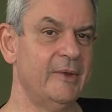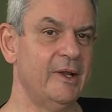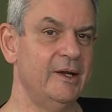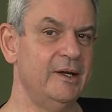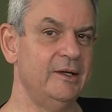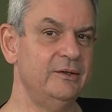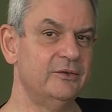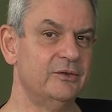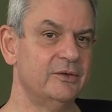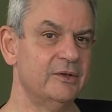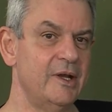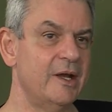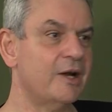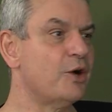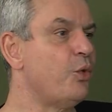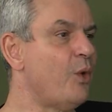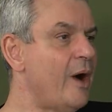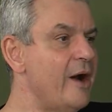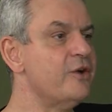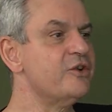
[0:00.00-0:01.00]
It
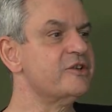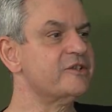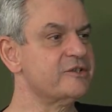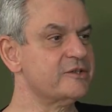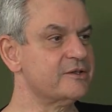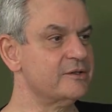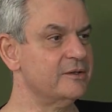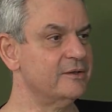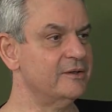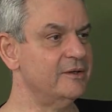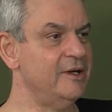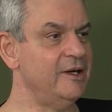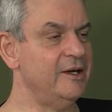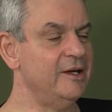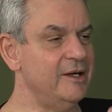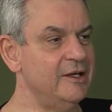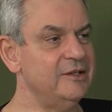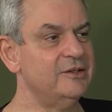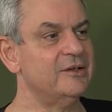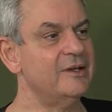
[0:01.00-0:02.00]
acquires.
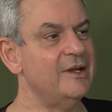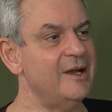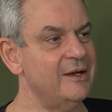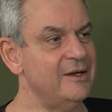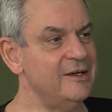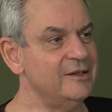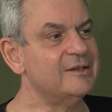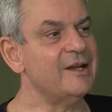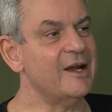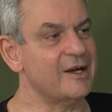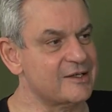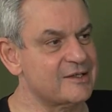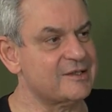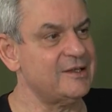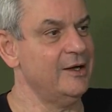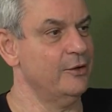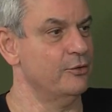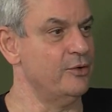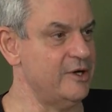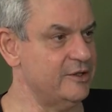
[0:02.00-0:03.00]
It
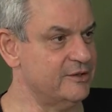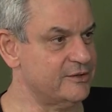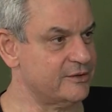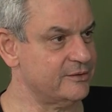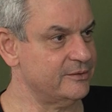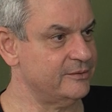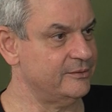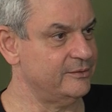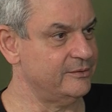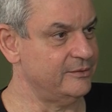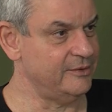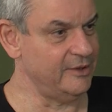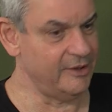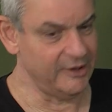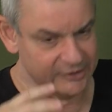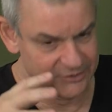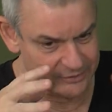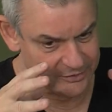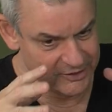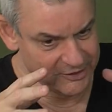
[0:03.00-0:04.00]
accelerates.
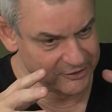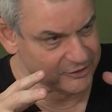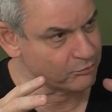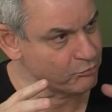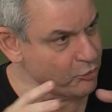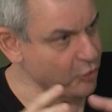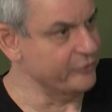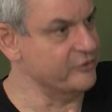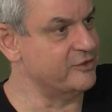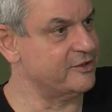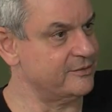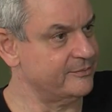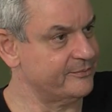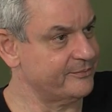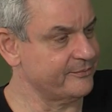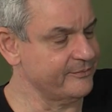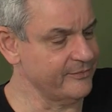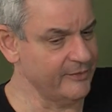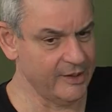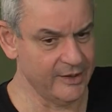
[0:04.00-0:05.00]
It moves.
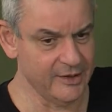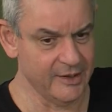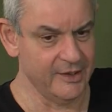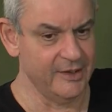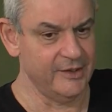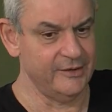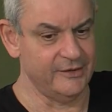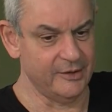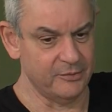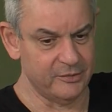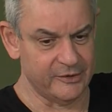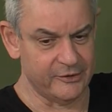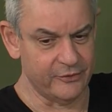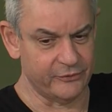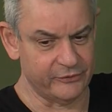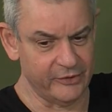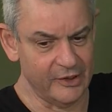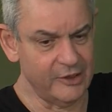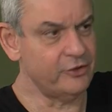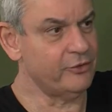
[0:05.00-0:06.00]
Mm-hmm. The
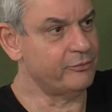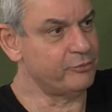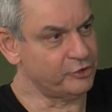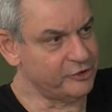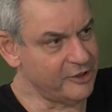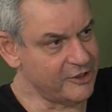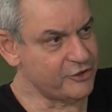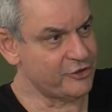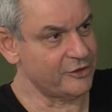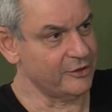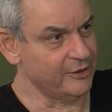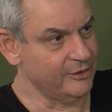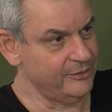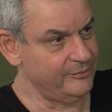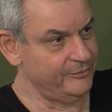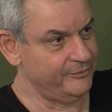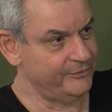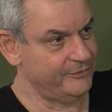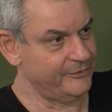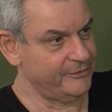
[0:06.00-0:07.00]
field of potential
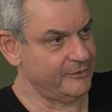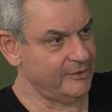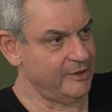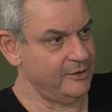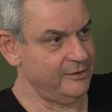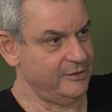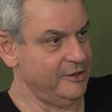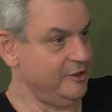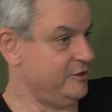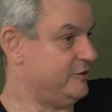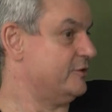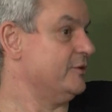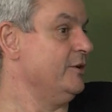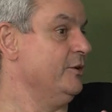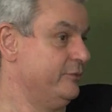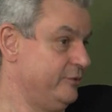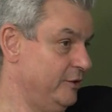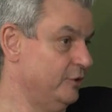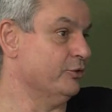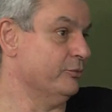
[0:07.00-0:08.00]
is a
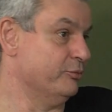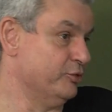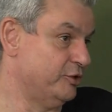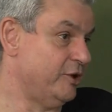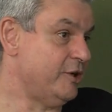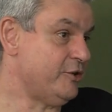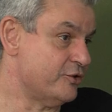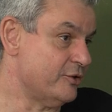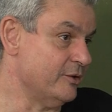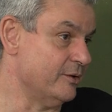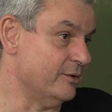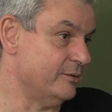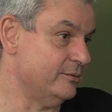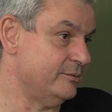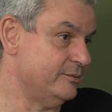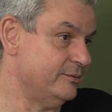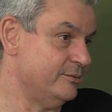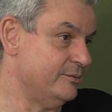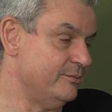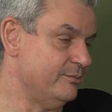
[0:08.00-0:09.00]
field of potential
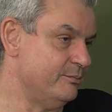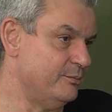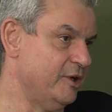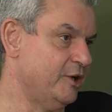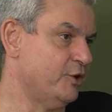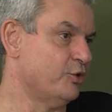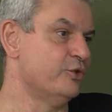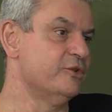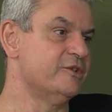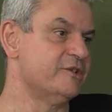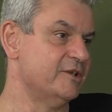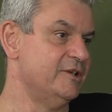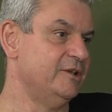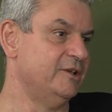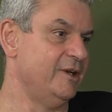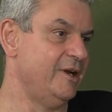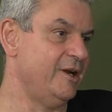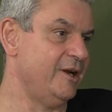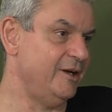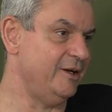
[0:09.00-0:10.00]
because
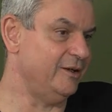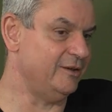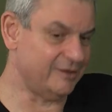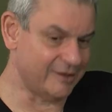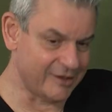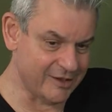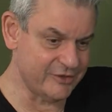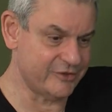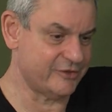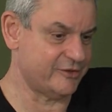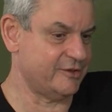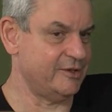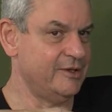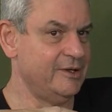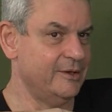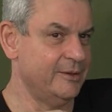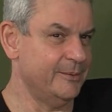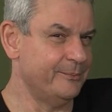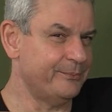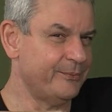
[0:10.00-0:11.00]
it has
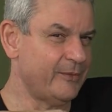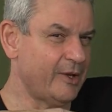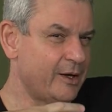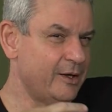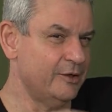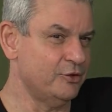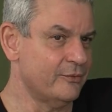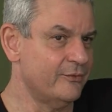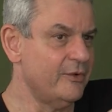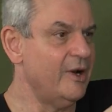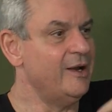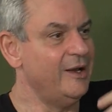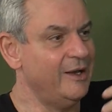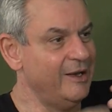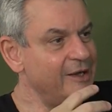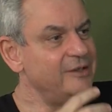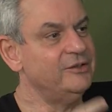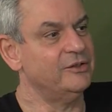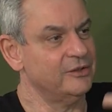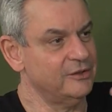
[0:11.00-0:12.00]
kind of
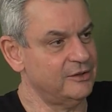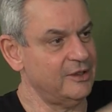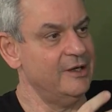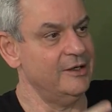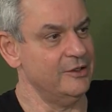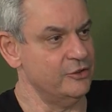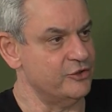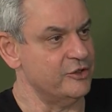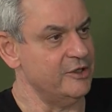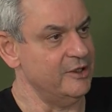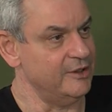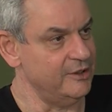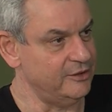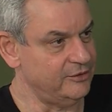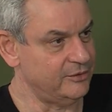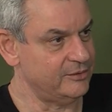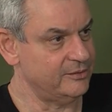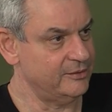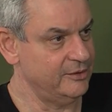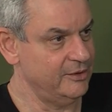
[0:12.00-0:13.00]
latent energy in
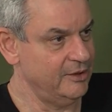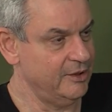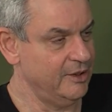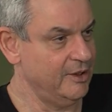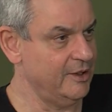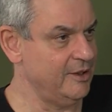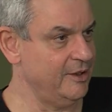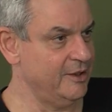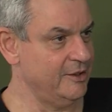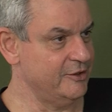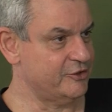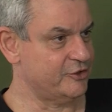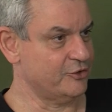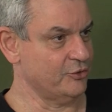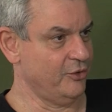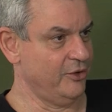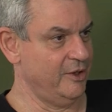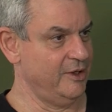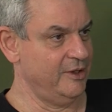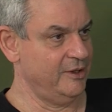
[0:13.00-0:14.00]
it.
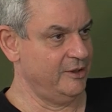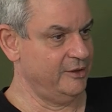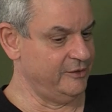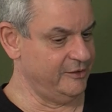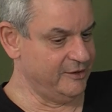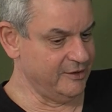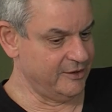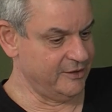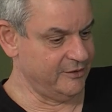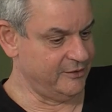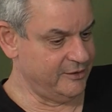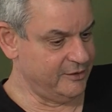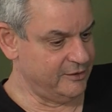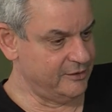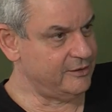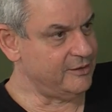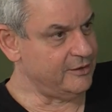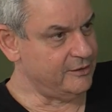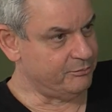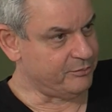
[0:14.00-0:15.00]
So the
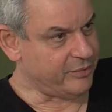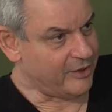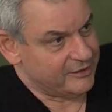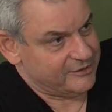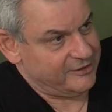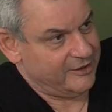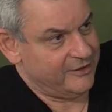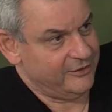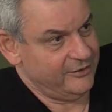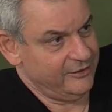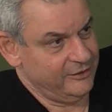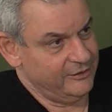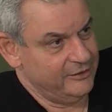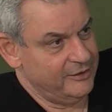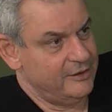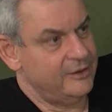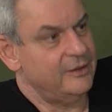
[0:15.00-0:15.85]
particle.